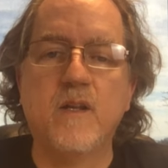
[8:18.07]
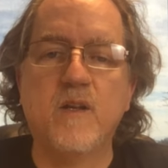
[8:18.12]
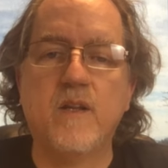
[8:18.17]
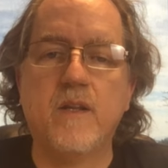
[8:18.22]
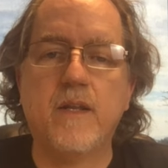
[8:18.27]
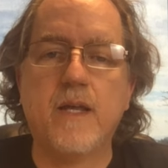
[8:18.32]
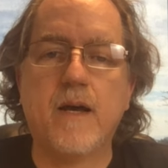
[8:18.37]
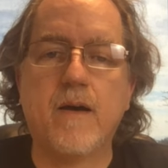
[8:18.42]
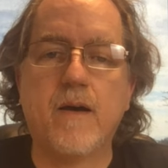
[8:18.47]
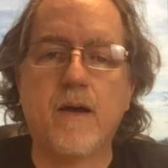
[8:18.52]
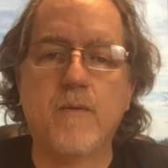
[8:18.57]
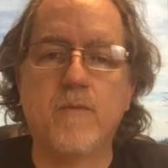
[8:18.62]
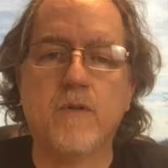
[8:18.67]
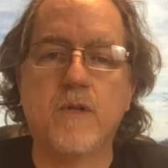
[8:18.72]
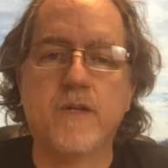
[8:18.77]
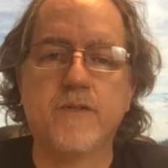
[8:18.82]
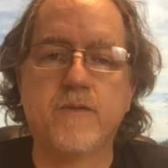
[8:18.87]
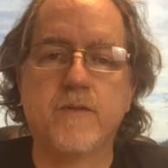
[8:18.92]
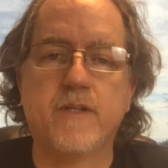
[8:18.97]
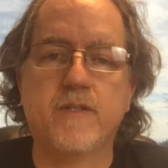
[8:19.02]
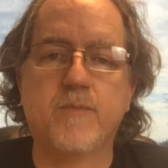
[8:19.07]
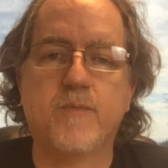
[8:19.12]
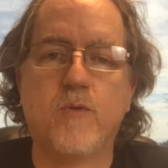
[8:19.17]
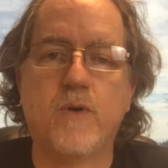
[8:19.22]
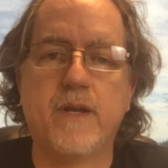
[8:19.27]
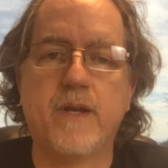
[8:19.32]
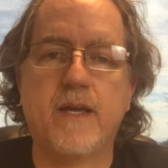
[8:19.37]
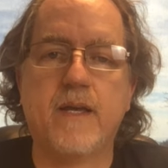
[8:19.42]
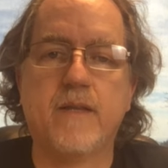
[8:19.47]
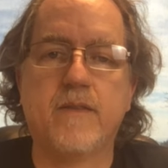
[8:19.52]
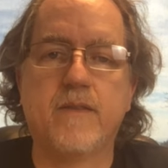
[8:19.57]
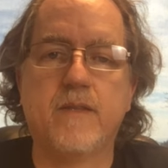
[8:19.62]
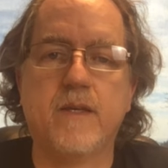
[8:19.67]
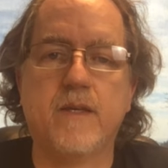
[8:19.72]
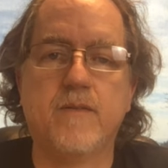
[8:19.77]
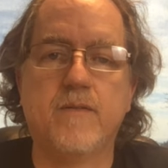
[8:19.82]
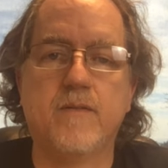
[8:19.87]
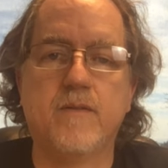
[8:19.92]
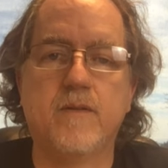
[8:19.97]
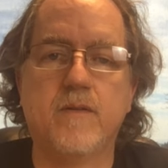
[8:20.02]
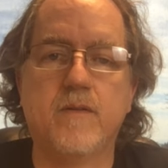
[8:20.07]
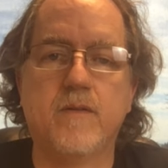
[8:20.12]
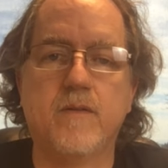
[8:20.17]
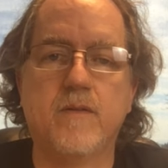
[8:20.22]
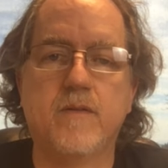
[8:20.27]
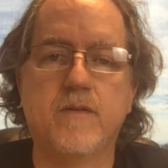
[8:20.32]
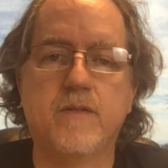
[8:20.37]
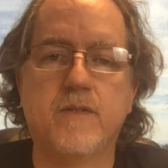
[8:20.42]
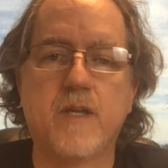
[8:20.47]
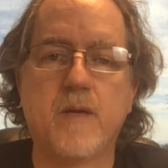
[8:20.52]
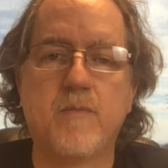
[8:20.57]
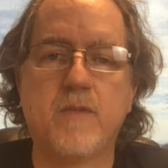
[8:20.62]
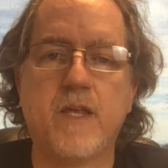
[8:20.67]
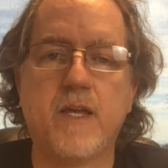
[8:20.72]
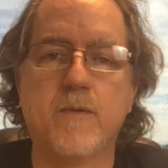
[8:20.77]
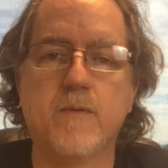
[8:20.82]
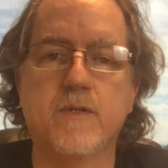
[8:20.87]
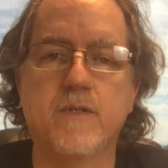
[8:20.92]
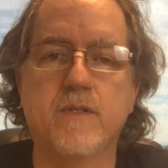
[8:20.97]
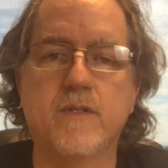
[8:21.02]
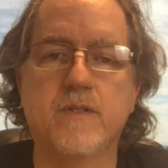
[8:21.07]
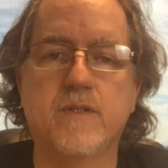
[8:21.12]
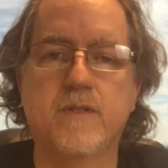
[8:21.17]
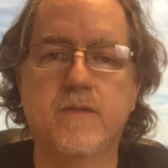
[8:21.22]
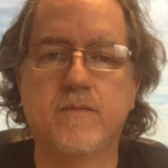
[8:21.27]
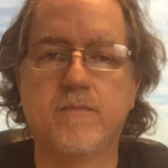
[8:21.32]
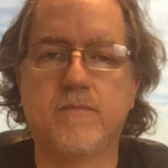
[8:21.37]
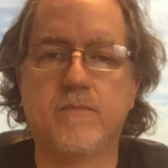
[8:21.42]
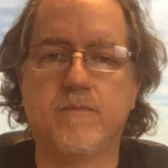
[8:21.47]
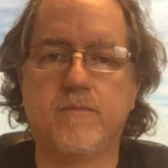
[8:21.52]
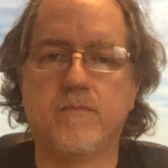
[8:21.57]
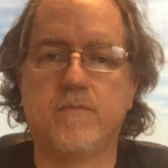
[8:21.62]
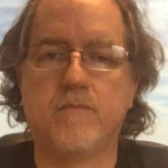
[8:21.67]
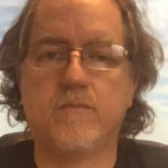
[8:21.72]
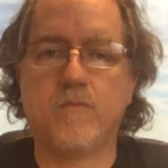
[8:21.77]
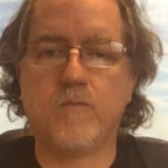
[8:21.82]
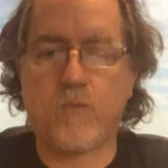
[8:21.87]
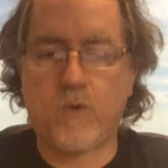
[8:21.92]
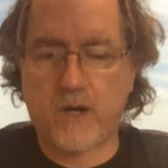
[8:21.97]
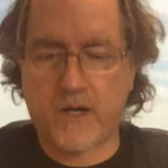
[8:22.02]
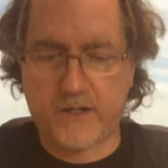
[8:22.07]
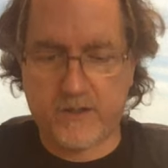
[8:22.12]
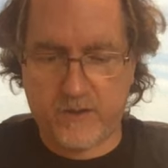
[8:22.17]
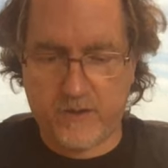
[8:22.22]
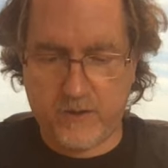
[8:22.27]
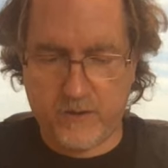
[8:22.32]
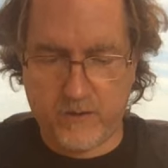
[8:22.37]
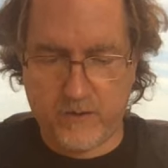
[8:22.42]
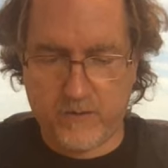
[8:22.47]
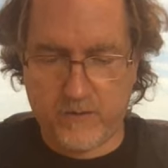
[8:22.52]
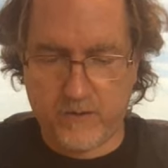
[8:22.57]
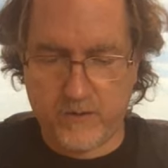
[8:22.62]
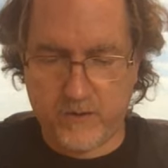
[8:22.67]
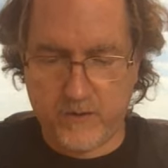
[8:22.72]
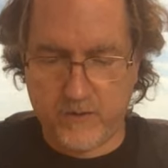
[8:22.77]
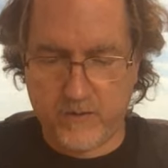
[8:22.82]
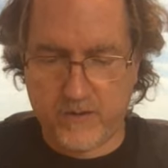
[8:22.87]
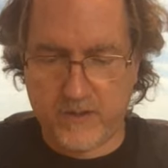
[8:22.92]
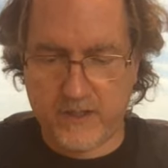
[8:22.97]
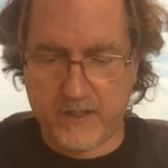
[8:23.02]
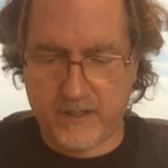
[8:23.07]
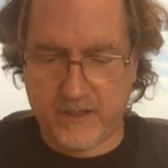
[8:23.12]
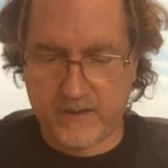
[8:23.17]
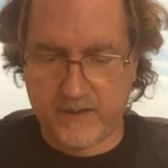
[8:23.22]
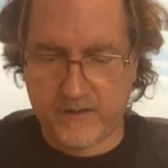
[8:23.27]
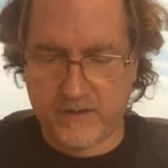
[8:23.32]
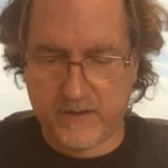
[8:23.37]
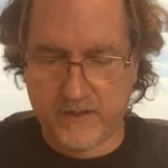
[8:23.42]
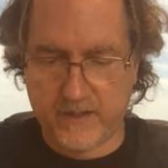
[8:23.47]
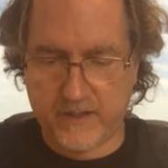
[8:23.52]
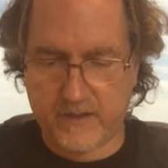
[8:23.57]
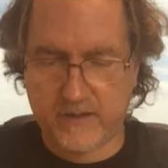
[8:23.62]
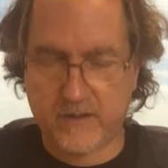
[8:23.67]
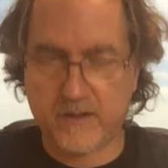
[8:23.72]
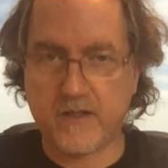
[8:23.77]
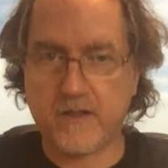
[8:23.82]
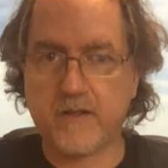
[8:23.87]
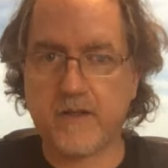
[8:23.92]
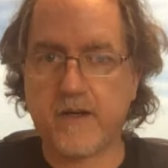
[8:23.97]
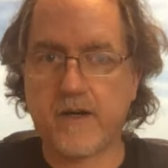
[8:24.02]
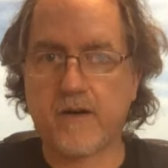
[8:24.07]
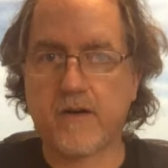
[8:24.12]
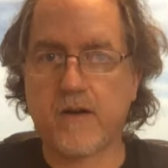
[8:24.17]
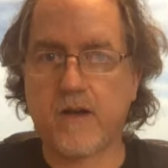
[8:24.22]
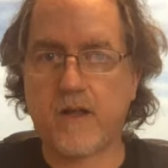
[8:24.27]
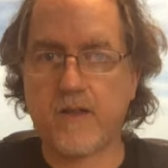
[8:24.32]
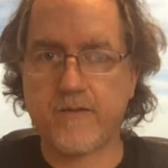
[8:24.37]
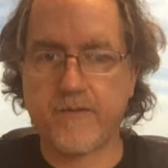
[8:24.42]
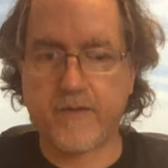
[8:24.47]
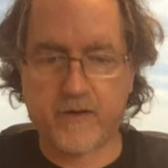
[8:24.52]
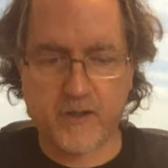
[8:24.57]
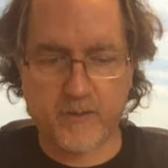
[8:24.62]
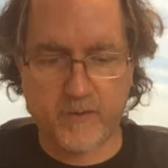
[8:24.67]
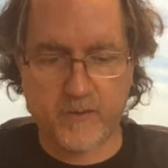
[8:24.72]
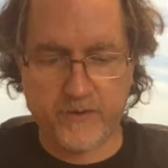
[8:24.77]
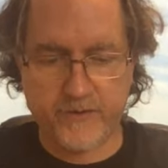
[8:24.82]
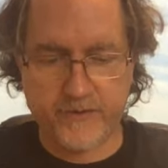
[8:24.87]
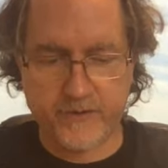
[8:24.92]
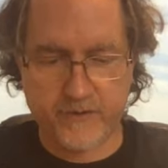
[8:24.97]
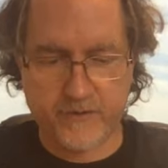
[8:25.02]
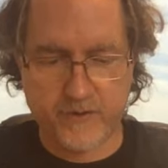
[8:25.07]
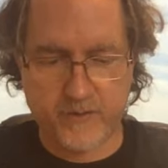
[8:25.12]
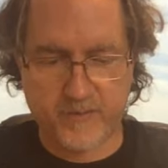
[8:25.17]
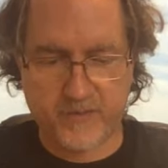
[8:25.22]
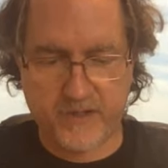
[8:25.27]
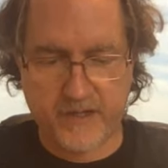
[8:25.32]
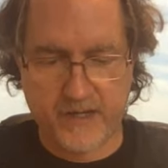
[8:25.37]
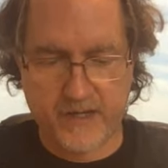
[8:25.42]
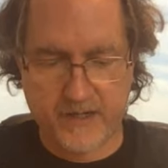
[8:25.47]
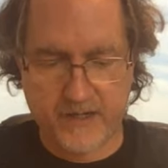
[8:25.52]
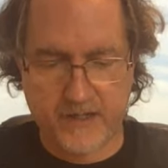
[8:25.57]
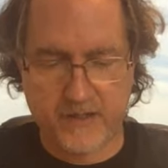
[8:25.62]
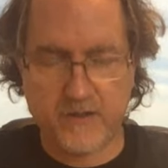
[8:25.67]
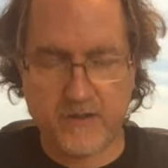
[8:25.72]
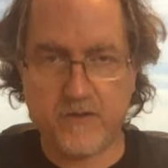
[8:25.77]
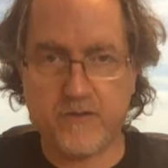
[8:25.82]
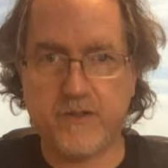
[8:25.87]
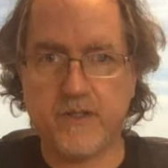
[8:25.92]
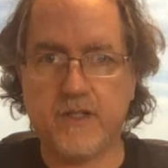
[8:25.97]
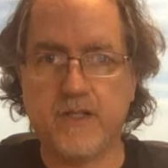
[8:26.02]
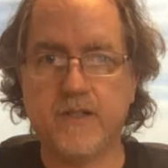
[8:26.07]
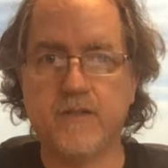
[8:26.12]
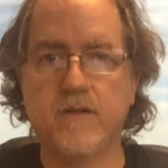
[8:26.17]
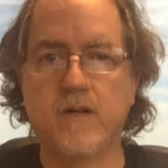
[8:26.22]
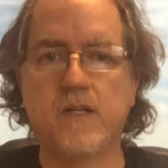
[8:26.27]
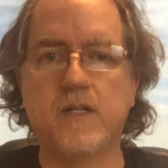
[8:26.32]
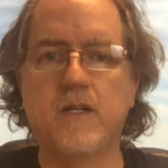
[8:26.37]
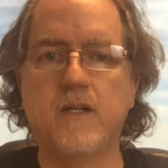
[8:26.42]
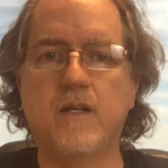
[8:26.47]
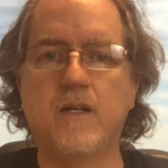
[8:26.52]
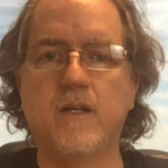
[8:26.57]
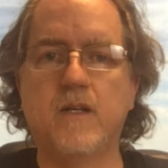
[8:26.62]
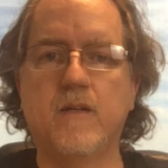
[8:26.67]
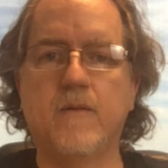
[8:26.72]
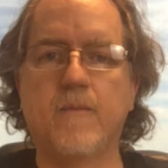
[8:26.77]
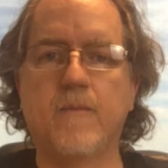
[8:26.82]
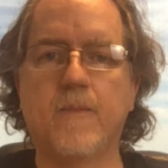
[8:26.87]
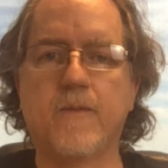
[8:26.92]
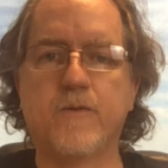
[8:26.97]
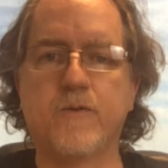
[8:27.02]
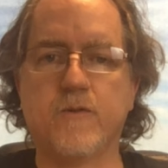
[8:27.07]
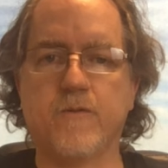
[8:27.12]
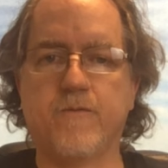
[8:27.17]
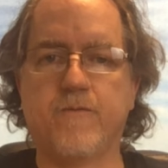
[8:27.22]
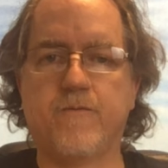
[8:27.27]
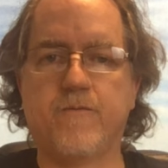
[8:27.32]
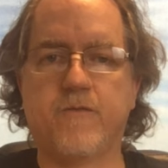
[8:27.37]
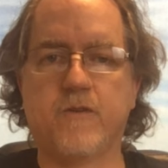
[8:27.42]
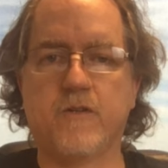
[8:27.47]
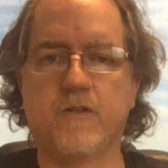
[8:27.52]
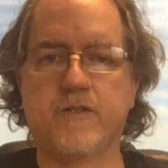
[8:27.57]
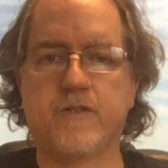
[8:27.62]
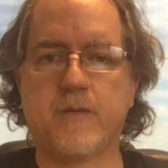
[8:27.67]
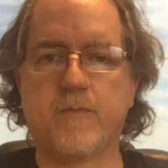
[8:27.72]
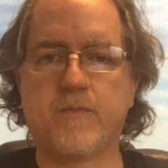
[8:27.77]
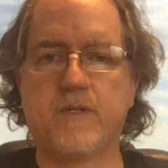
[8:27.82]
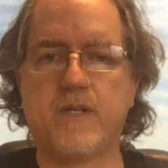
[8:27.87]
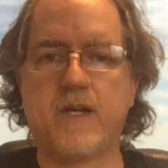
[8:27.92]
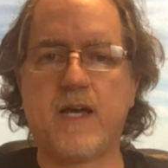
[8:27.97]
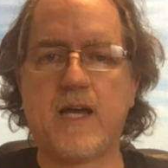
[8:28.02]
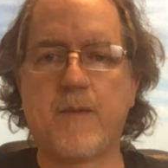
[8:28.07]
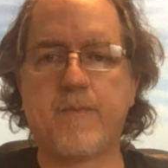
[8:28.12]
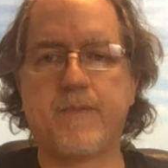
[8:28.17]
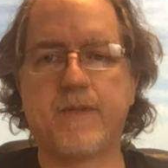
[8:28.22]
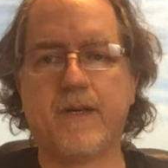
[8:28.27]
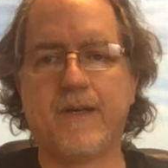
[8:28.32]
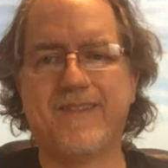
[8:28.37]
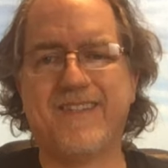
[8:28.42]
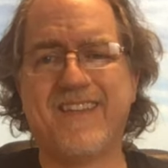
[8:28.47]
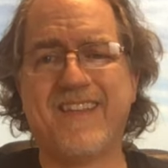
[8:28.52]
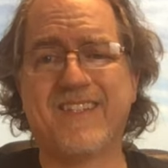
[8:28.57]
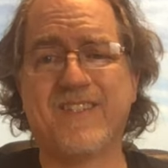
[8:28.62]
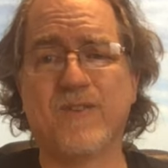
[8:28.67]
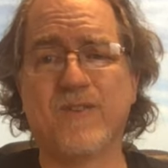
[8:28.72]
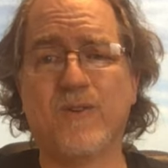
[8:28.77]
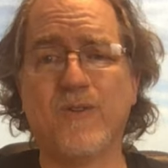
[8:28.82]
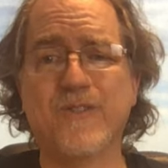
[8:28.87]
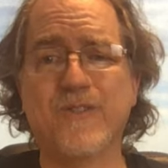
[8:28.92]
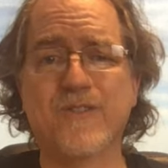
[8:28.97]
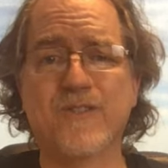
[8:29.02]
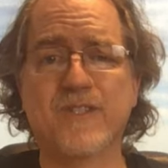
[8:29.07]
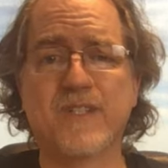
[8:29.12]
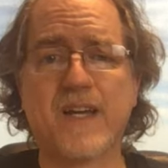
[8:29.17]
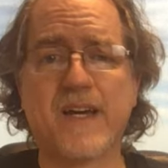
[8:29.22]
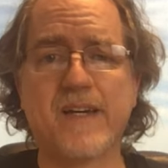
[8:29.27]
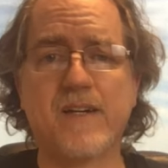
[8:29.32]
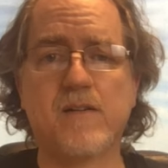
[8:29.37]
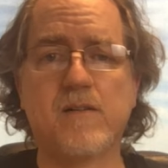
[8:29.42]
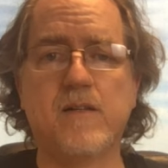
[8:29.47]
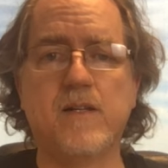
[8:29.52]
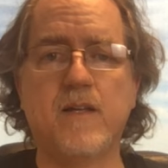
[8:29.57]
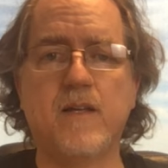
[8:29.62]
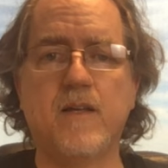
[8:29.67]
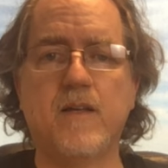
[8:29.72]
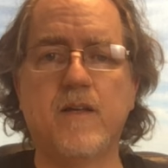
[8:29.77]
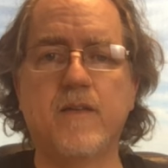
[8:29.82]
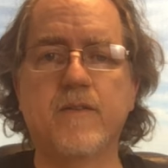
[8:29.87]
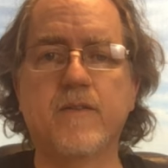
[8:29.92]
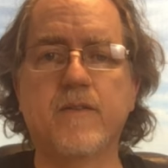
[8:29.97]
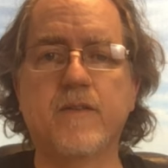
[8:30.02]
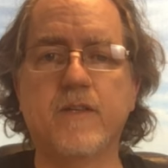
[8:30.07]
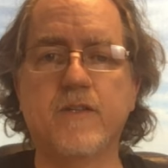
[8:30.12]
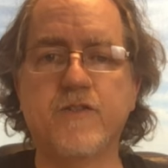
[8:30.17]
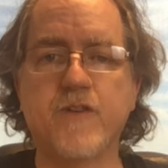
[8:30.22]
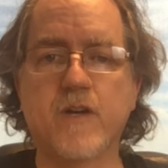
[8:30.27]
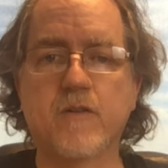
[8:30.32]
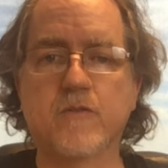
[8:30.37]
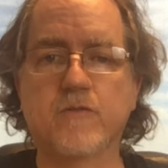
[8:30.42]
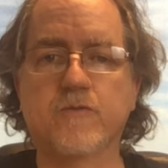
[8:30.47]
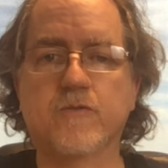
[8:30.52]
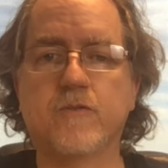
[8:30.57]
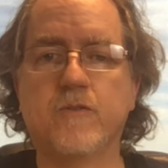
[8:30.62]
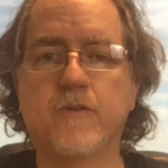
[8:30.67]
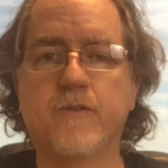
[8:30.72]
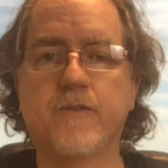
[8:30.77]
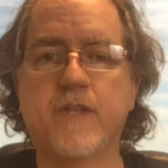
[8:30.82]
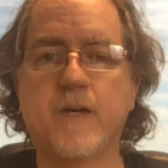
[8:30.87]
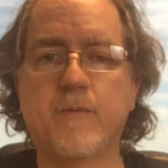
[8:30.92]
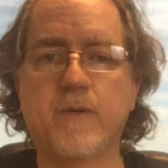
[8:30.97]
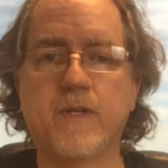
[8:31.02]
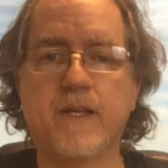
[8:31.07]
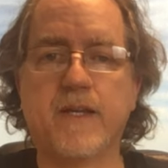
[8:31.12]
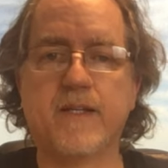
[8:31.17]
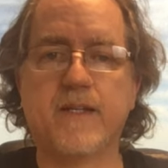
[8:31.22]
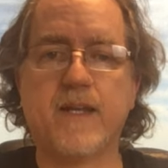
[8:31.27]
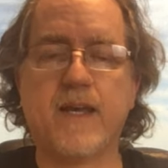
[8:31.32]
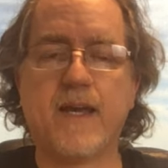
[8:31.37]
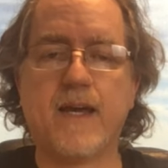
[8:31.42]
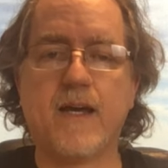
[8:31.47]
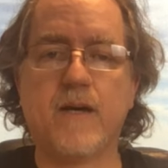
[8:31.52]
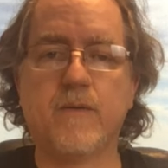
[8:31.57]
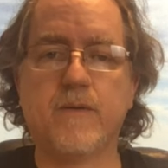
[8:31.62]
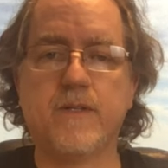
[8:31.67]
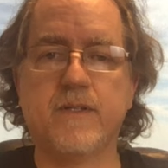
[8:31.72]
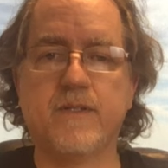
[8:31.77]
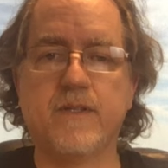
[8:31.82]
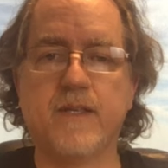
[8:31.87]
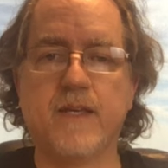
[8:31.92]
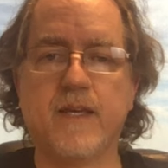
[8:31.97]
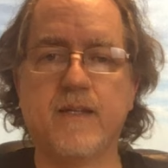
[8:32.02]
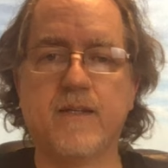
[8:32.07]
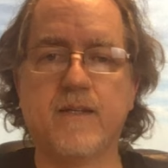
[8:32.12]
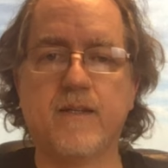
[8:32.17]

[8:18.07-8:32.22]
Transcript: Now, I will also like to point out that some languages want you to do things like declare all the variables you're sort of planning on using sort of first up top. I'd say that's an older style. The general rule of thumb we like now is that